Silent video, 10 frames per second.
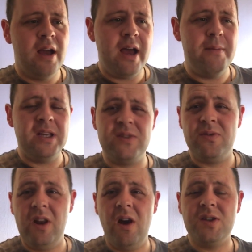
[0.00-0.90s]
It
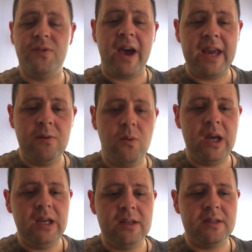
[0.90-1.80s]
lasts for 8
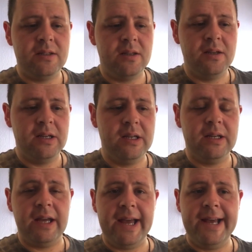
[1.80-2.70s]
weeks,
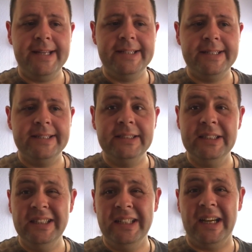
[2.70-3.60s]
and
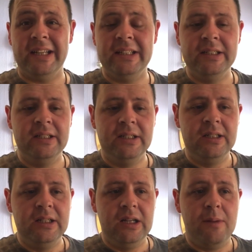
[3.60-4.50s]
yeah,
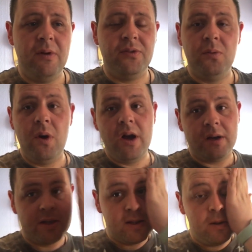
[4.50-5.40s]
I'm off to
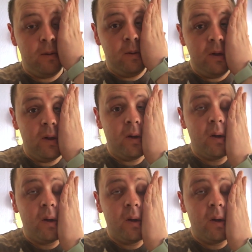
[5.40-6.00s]
work soon,